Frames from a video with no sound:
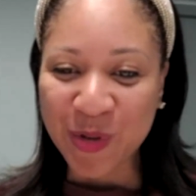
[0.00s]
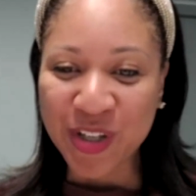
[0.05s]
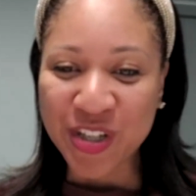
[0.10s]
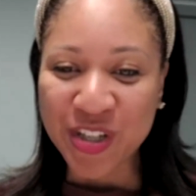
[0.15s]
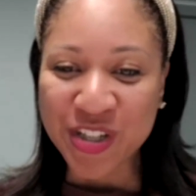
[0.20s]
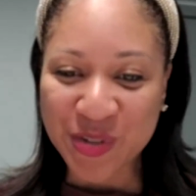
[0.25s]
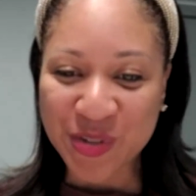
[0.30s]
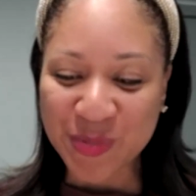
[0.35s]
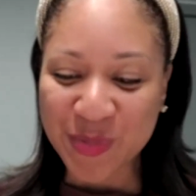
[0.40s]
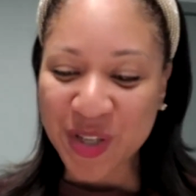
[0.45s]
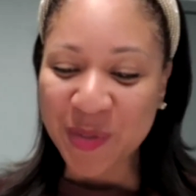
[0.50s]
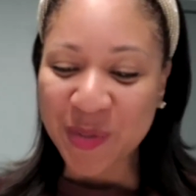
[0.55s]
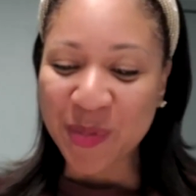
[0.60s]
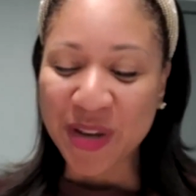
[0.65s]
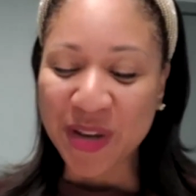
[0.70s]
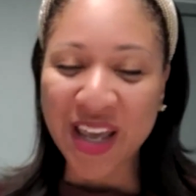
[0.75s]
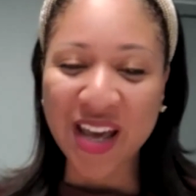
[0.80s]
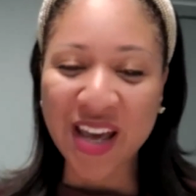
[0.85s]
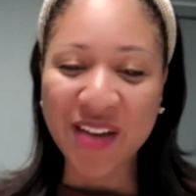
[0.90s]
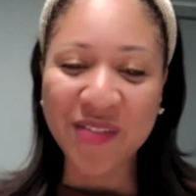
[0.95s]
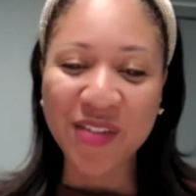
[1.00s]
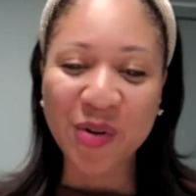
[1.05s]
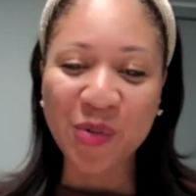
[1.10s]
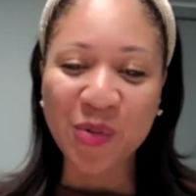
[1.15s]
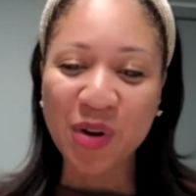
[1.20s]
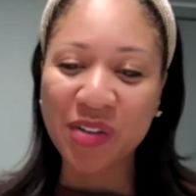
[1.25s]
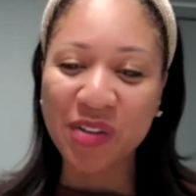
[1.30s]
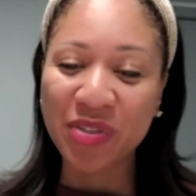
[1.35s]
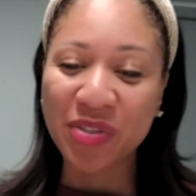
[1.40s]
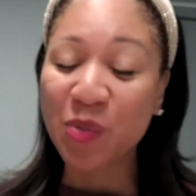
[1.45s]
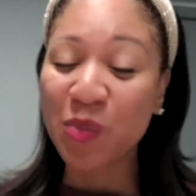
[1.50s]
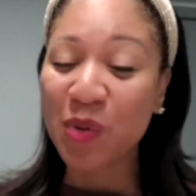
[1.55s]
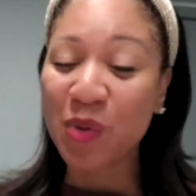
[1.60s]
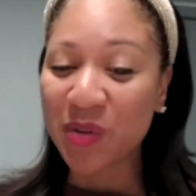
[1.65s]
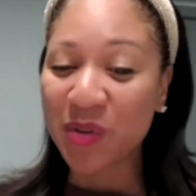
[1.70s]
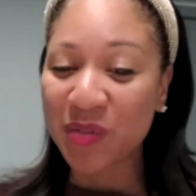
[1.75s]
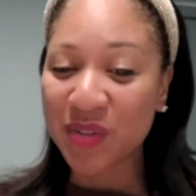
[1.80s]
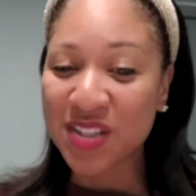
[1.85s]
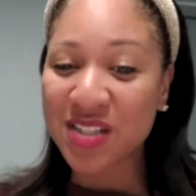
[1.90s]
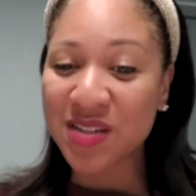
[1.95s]
We should be able to have the
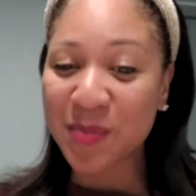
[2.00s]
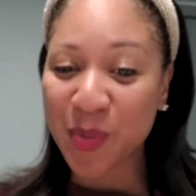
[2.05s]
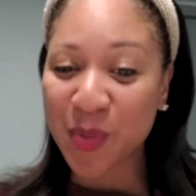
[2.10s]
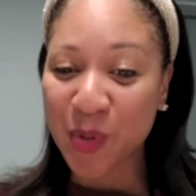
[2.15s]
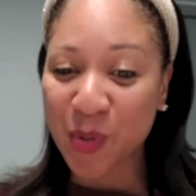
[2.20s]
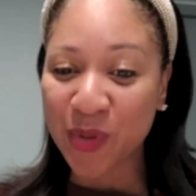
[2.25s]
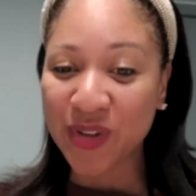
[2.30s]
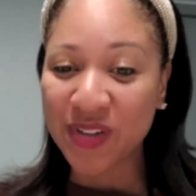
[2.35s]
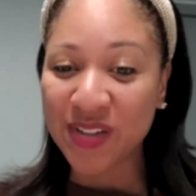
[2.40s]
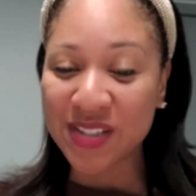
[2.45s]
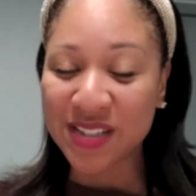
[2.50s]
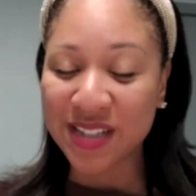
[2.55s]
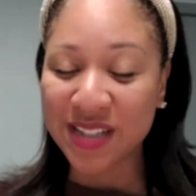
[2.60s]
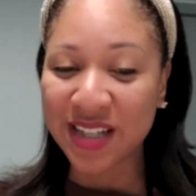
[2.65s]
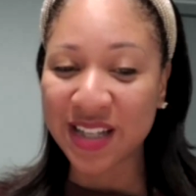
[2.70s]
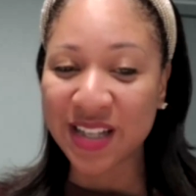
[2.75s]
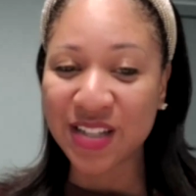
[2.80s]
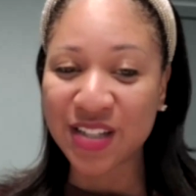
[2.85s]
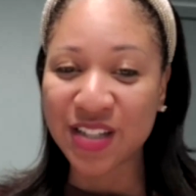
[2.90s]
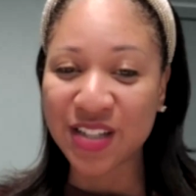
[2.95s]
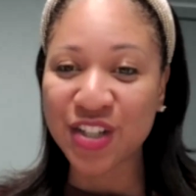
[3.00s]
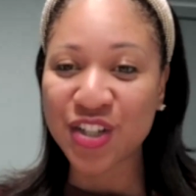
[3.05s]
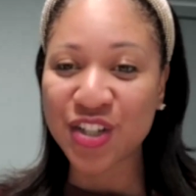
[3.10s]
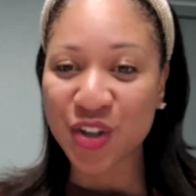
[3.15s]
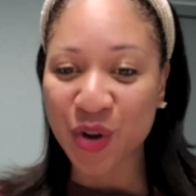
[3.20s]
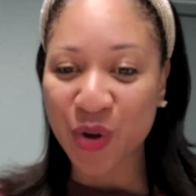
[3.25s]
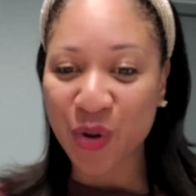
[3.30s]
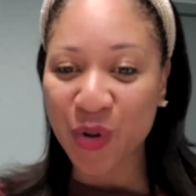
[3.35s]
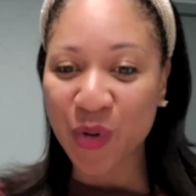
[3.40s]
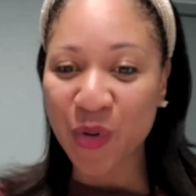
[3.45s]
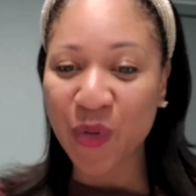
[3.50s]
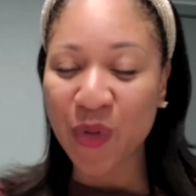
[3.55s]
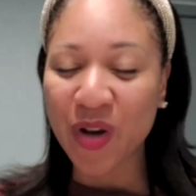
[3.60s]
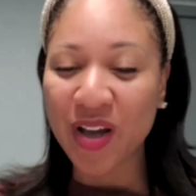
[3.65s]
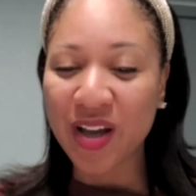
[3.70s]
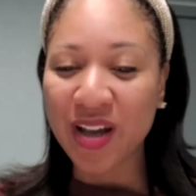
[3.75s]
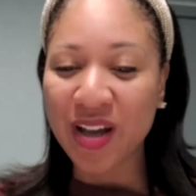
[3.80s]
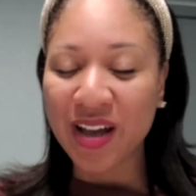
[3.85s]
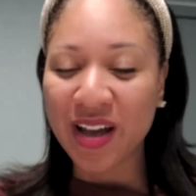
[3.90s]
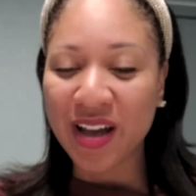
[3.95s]
wellness supports, again, to show